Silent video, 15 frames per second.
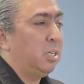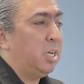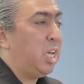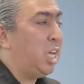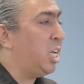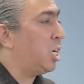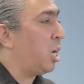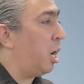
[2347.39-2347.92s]

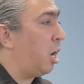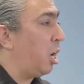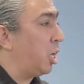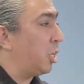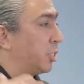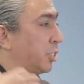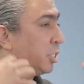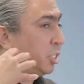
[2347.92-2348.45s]
He
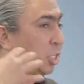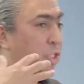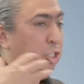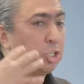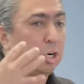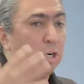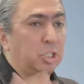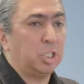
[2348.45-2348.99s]
calls the
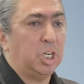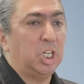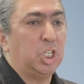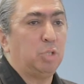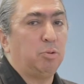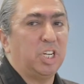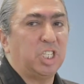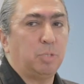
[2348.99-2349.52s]
church
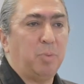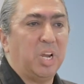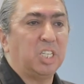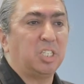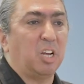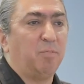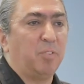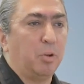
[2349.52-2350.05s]
into a
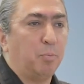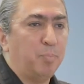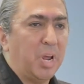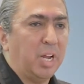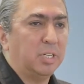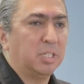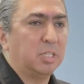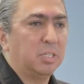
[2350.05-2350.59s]
space of
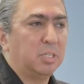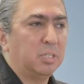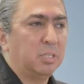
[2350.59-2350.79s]
lament.